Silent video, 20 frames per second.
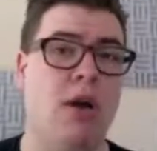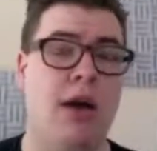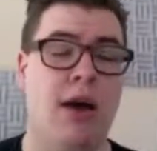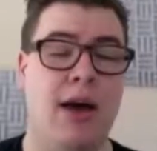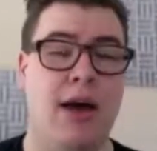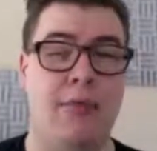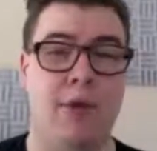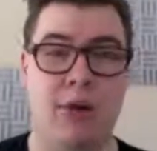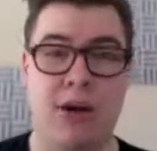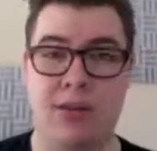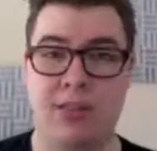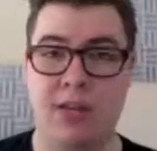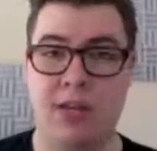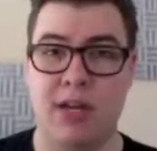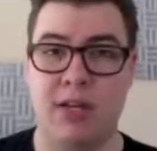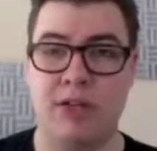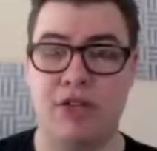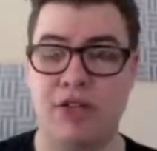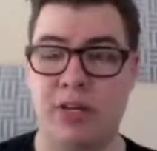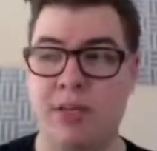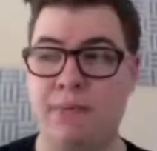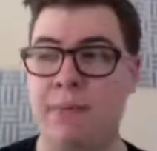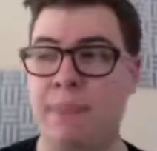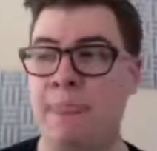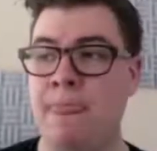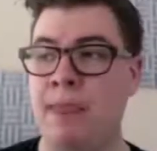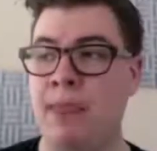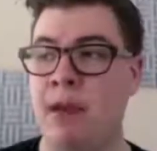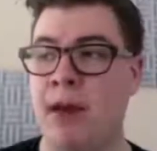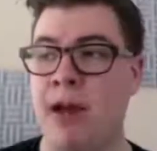across the country.
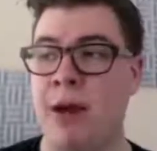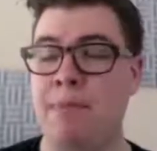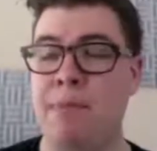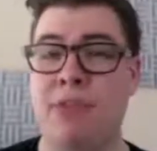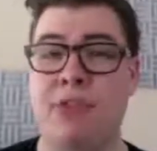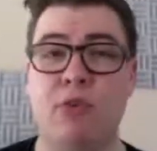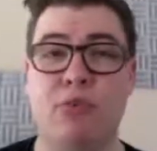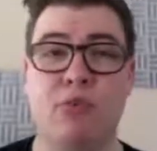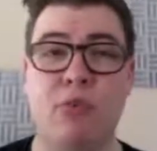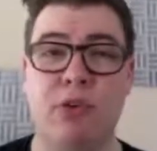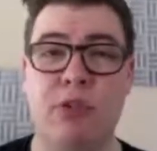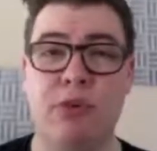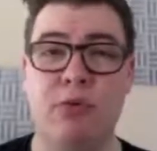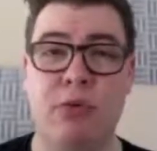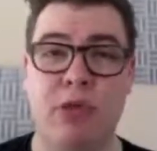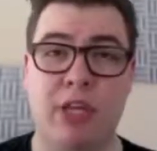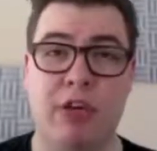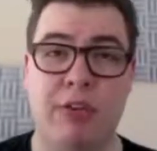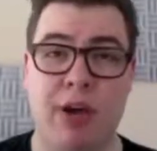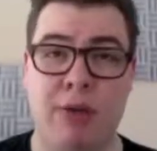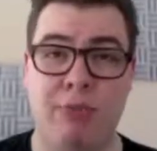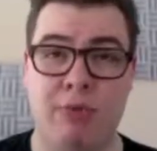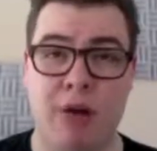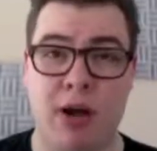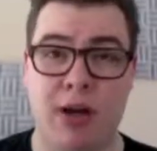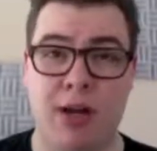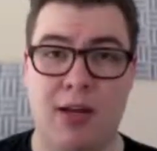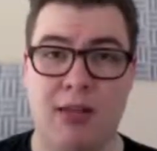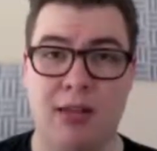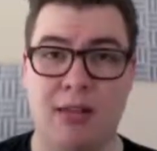But they're really, really great
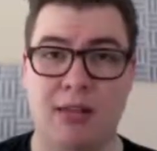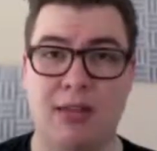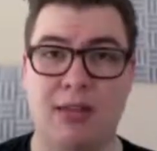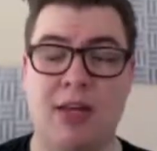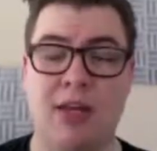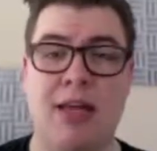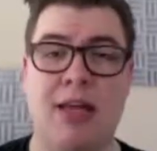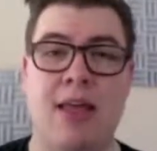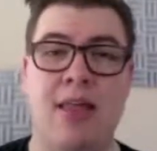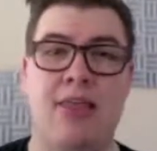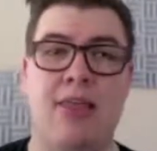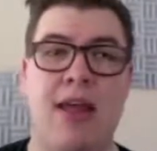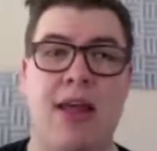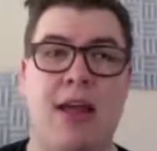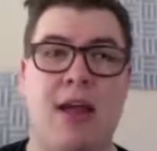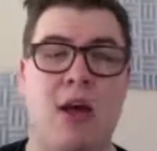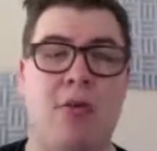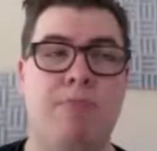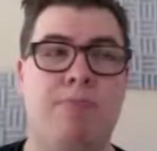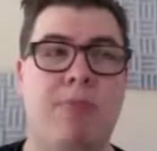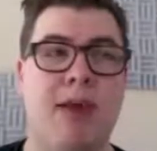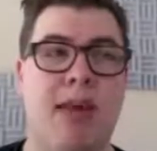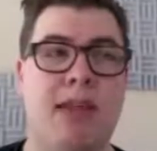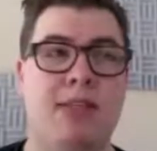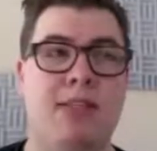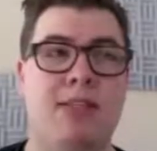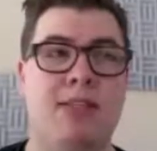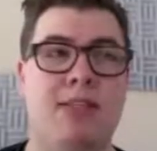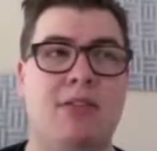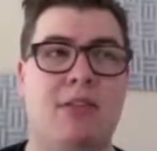products. They are
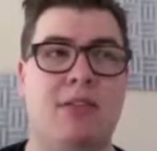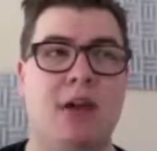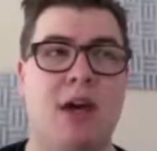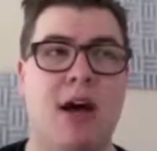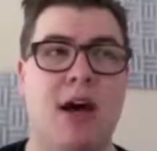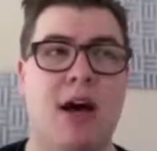based